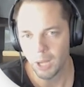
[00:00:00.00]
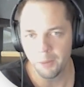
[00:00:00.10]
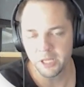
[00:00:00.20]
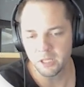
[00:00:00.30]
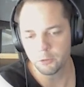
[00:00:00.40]

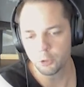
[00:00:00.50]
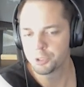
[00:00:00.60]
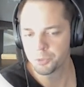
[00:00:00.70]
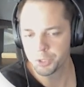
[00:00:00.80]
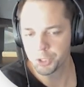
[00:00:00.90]
How many
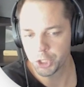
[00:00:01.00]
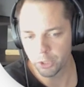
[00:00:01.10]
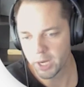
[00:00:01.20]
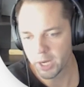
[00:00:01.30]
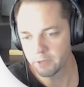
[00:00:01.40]
conversions are we
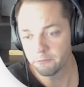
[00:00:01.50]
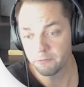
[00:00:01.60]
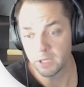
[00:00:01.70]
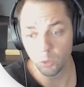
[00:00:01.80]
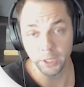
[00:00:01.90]
generating
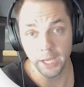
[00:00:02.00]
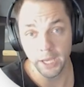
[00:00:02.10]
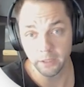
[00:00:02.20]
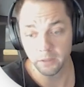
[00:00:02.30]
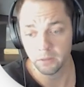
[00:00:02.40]
via
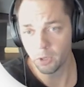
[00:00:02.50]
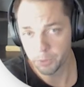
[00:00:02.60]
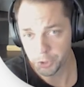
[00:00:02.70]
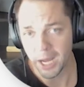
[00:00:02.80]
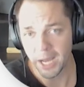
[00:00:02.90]
organic? Are
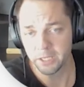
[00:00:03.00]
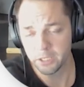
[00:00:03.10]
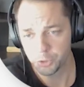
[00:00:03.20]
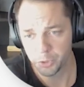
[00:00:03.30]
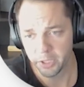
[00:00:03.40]
we tracking
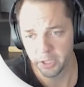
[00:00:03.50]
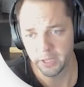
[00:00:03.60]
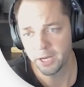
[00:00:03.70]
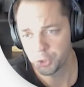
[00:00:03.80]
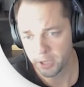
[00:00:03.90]
and attributing
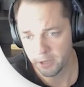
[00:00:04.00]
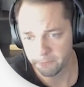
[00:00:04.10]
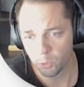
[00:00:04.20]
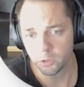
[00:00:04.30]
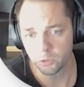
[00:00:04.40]
that to
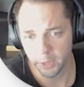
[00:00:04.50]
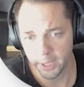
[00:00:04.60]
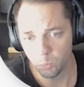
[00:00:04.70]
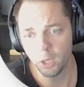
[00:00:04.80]
GA4? Great.